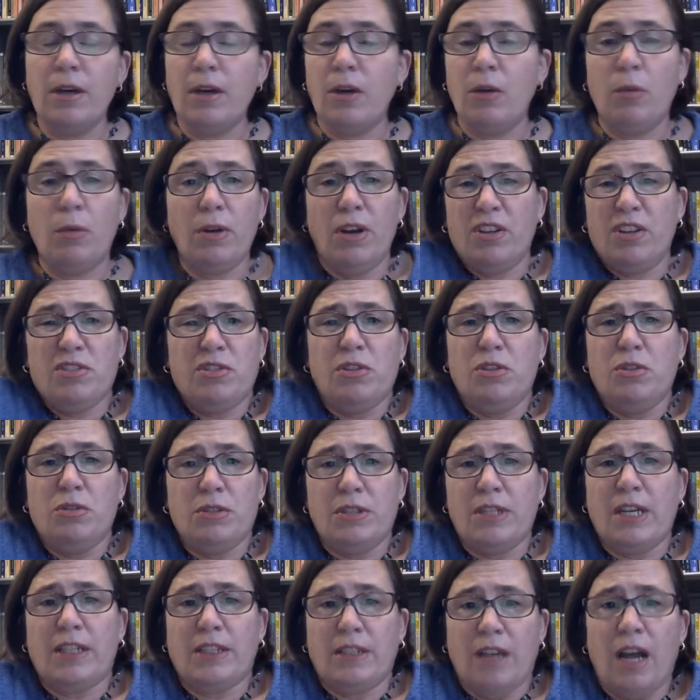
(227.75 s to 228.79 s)
We also use
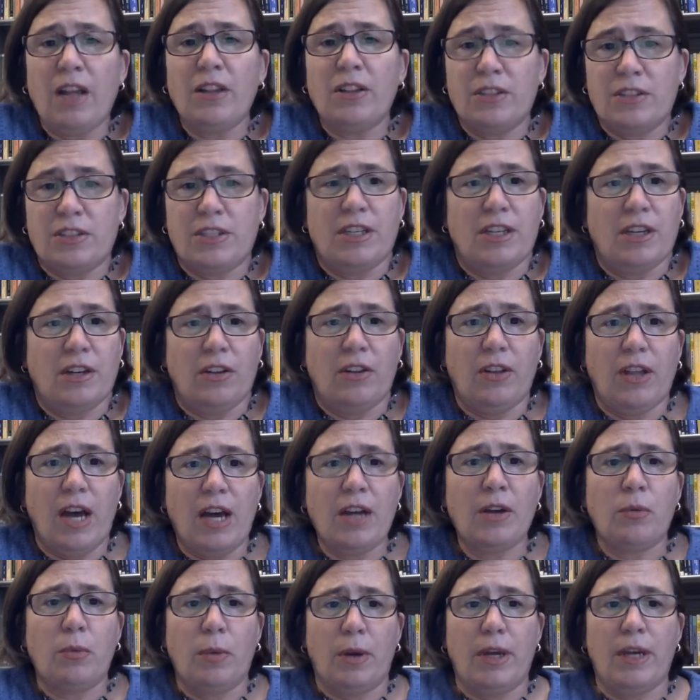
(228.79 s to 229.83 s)
technology in a lot
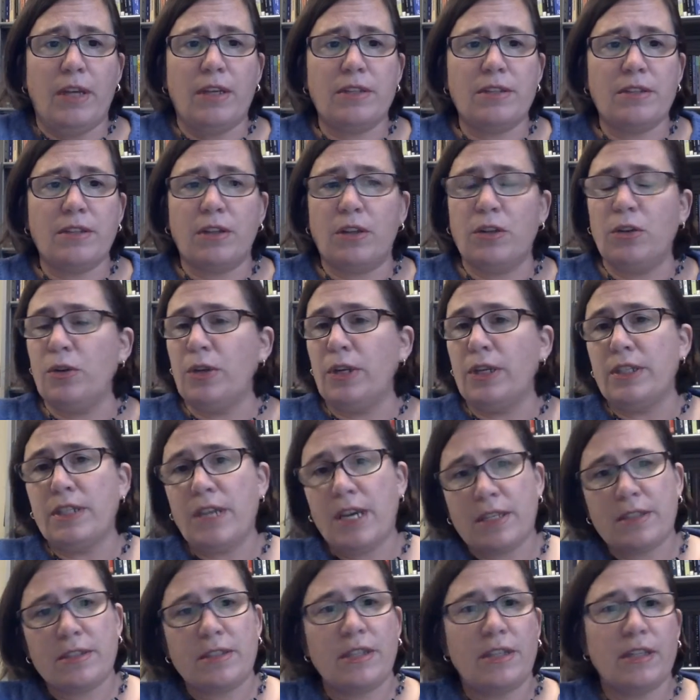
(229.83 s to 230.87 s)
of ways, including
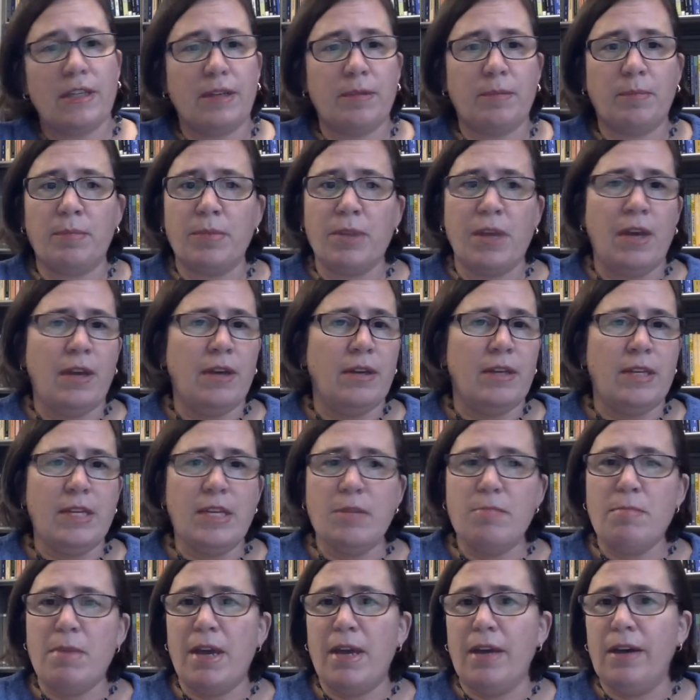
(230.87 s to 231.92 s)
texting,
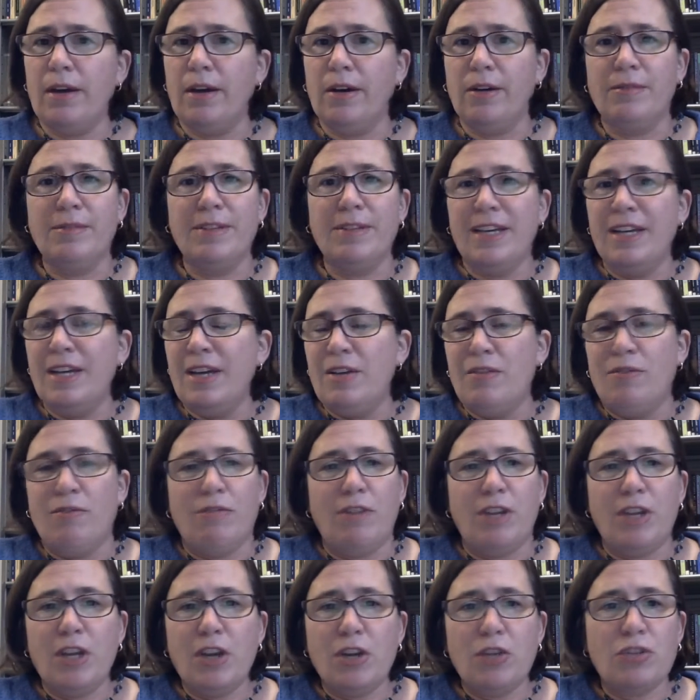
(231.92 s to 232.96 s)
email,
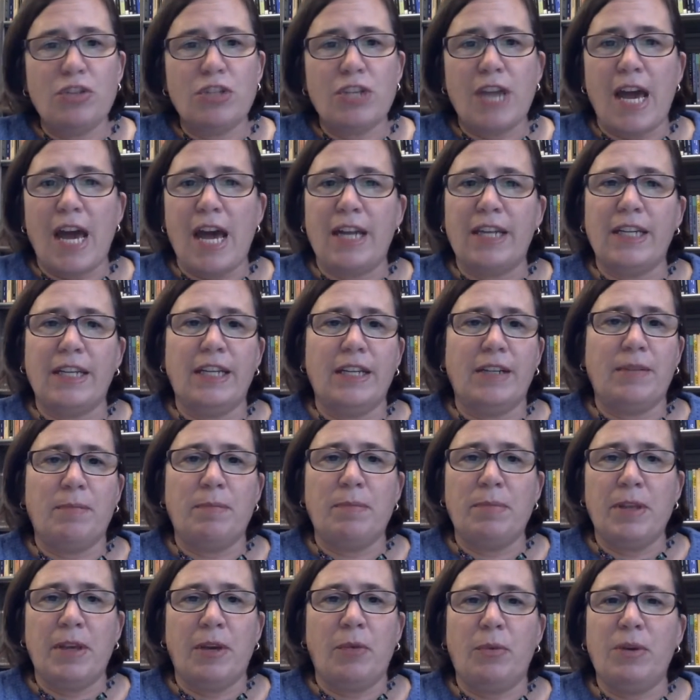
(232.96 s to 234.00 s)
video chatting.
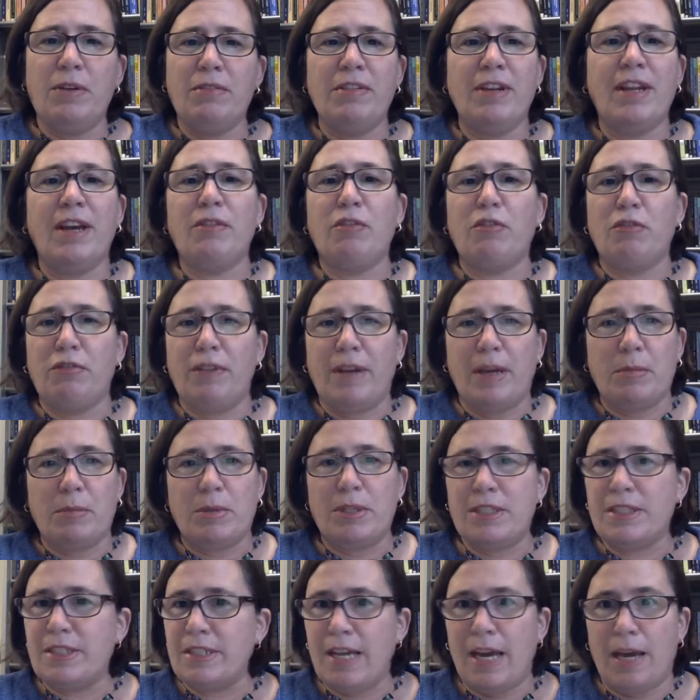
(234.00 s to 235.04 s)
We even have a family
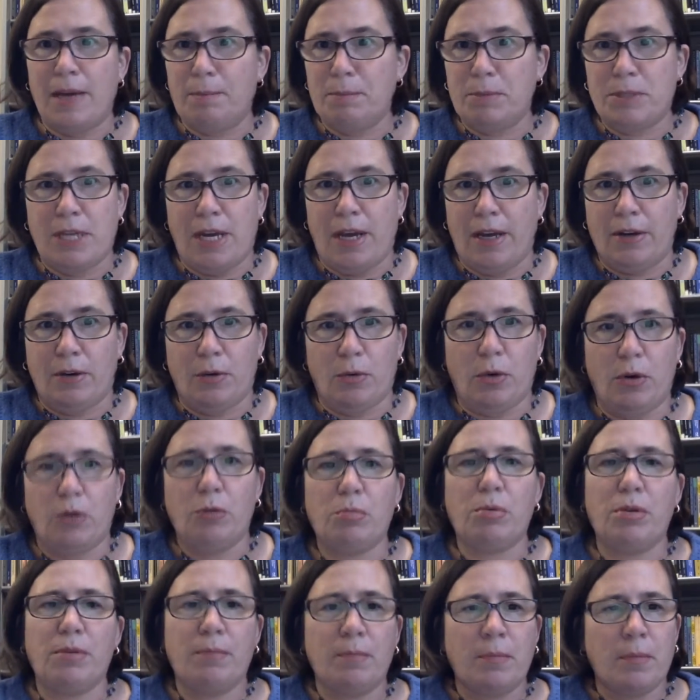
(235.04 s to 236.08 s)
Snapchat
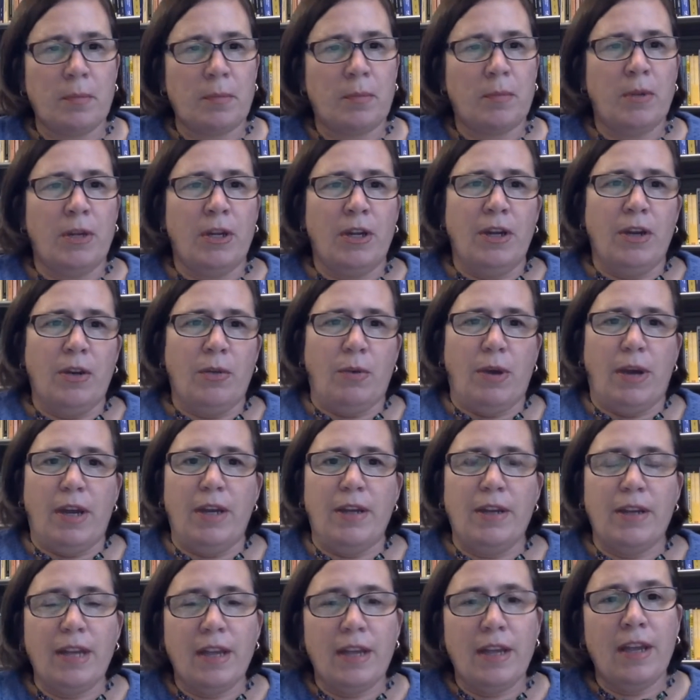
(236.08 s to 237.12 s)
group,
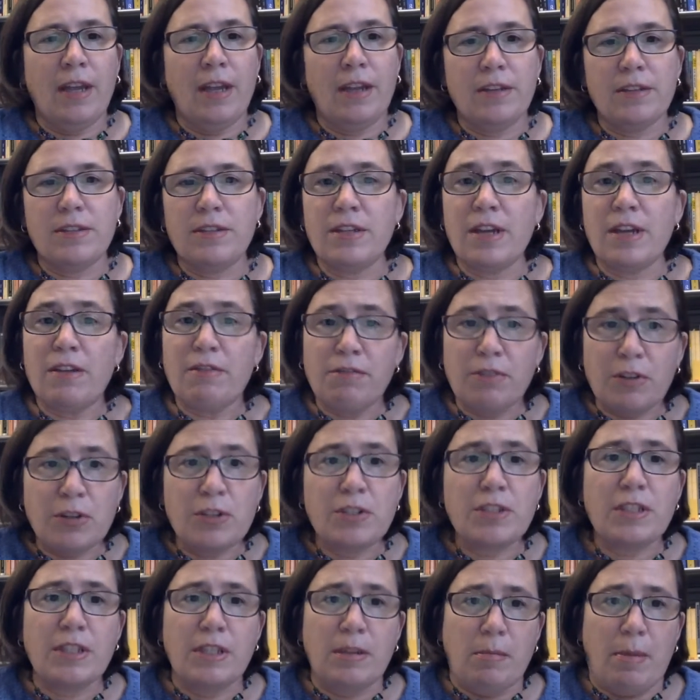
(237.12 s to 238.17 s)
right? And
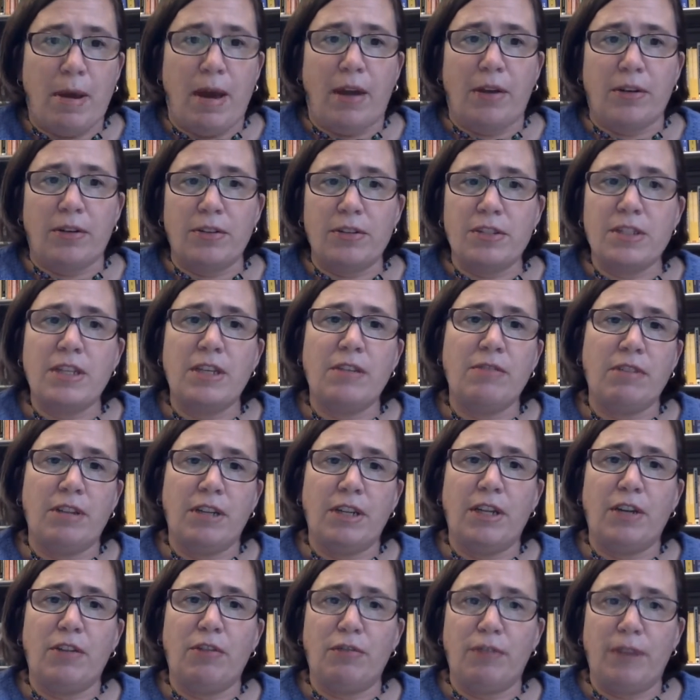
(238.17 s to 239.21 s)
diversity matters, even
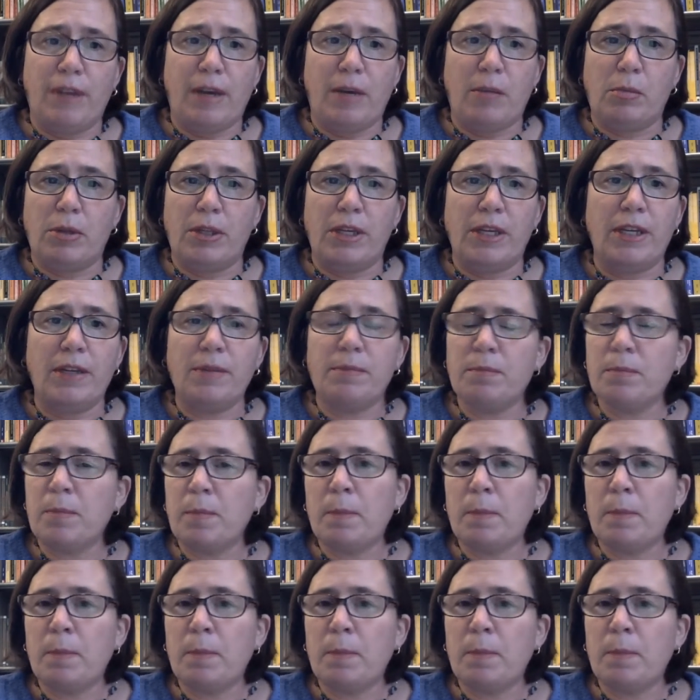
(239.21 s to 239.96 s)
in a family.